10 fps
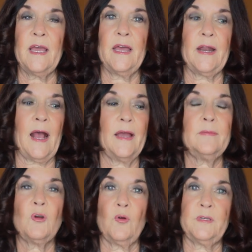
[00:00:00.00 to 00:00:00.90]
and I
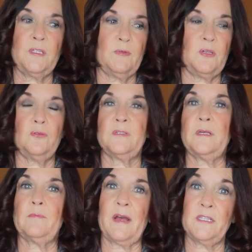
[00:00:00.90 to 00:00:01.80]
am going to be
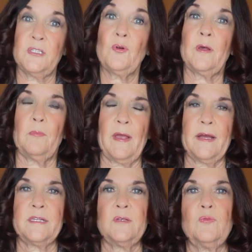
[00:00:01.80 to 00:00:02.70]
using my soil
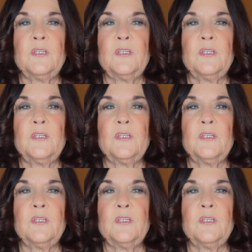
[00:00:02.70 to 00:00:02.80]
blocks,